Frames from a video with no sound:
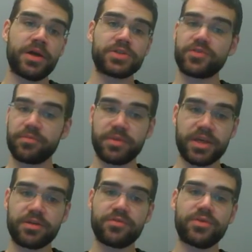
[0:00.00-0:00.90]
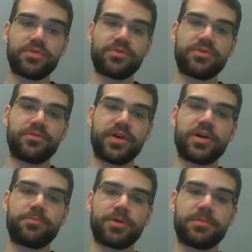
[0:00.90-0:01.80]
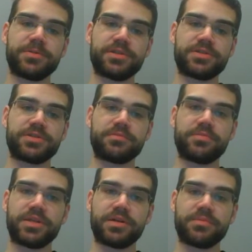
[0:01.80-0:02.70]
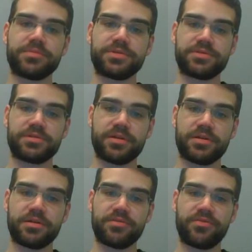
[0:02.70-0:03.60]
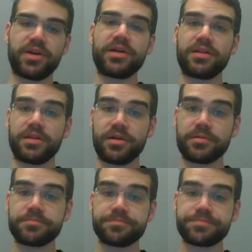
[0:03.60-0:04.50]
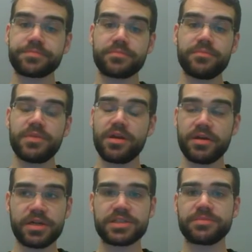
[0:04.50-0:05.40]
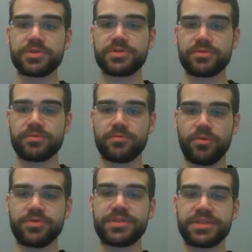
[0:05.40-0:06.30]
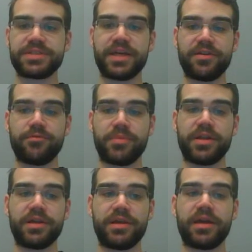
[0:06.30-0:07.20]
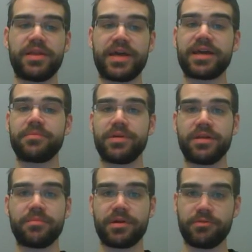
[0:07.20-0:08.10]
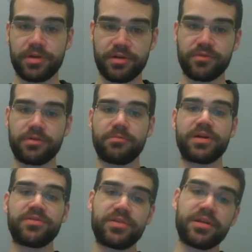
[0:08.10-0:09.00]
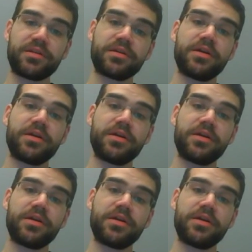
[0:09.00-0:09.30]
So from the interviews, the value proposition becomes very clear. Customers want to save money, and that can be done by recovering waste heat.